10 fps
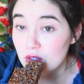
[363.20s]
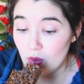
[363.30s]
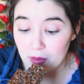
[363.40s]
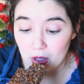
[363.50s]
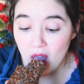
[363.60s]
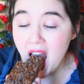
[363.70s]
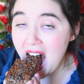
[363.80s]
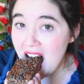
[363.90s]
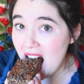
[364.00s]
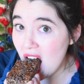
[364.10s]
enjoyable.
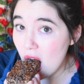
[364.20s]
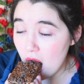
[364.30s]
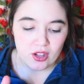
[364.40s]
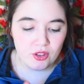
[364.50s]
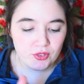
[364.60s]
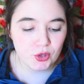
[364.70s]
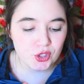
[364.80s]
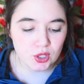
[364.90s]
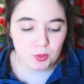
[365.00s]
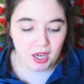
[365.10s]
Mm-hmm. In the
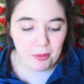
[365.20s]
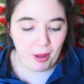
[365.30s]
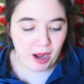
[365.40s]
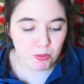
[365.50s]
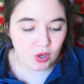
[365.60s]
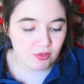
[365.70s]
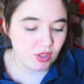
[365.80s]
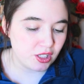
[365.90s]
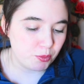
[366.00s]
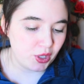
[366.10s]
future, when I buy more of
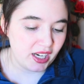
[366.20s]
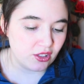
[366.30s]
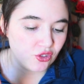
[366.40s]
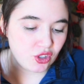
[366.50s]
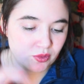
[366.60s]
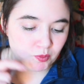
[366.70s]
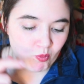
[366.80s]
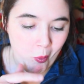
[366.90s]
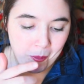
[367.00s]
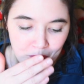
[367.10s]
this brand's
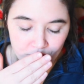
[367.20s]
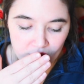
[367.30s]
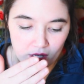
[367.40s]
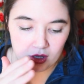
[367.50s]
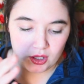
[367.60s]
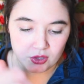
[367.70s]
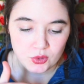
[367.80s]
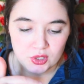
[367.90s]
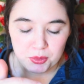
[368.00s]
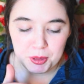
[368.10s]
uh,
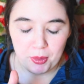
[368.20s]
crispy